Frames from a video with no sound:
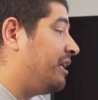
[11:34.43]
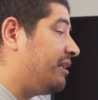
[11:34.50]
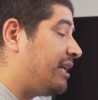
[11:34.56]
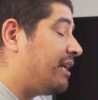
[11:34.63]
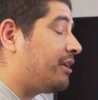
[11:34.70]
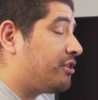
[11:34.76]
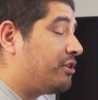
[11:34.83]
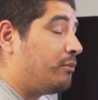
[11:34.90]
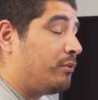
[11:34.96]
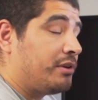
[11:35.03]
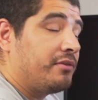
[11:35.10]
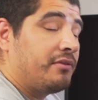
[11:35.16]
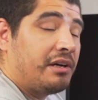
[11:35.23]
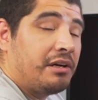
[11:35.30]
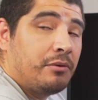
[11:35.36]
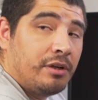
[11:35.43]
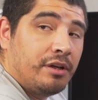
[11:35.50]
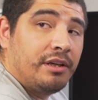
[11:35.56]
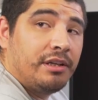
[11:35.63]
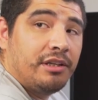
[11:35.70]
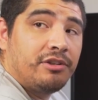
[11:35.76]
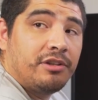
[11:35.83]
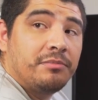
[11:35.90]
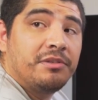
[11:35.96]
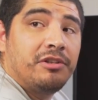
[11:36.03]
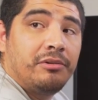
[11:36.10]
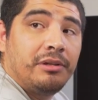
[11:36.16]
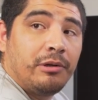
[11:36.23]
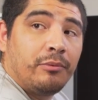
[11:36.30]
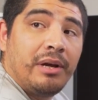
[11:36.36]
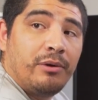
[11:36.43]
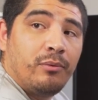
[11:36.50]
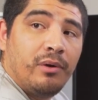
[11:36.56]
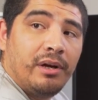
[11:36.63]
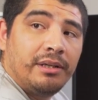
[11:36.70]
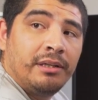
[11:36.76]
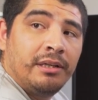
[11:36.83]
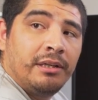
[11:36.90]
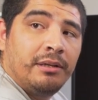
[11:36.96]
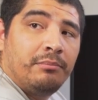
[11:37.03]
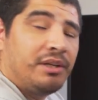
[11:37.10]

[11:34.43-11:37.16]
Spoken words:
that actually works very good in terms of doing a RAID 1